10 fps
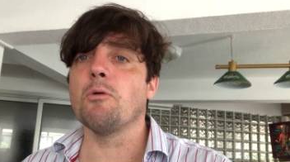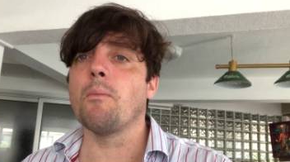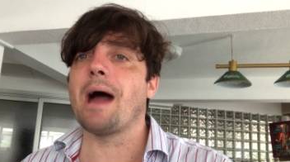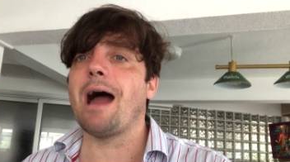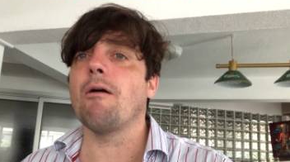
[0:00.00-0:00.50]
be
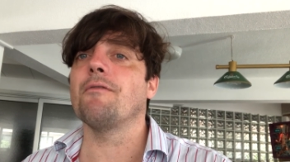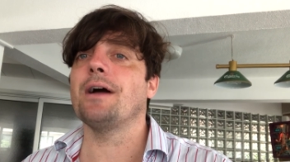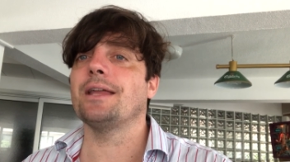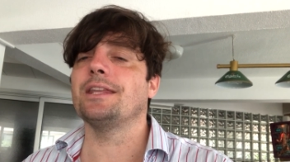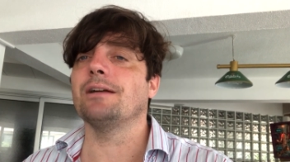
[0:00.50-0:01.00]
more power
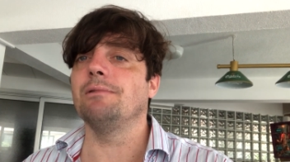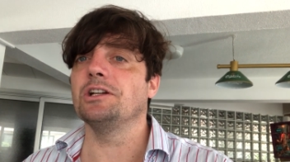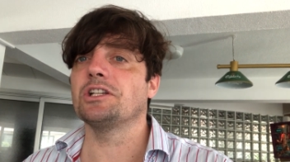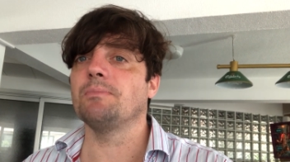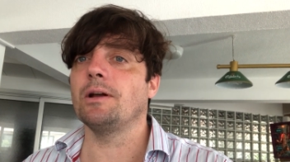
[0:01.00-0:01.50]
for ethnic and
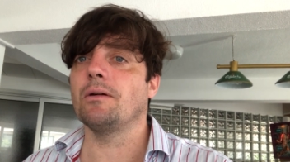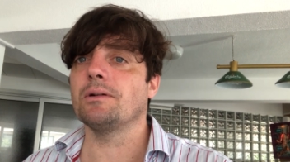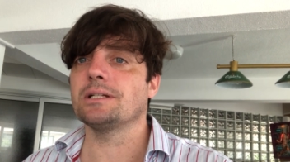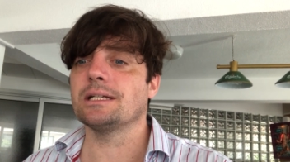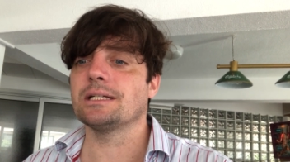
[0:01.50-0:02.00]
religious
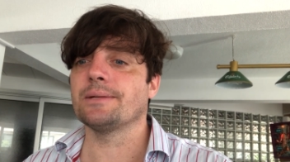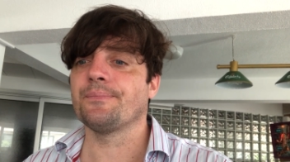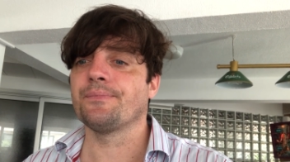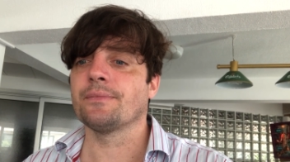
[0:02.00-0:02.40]
minorities.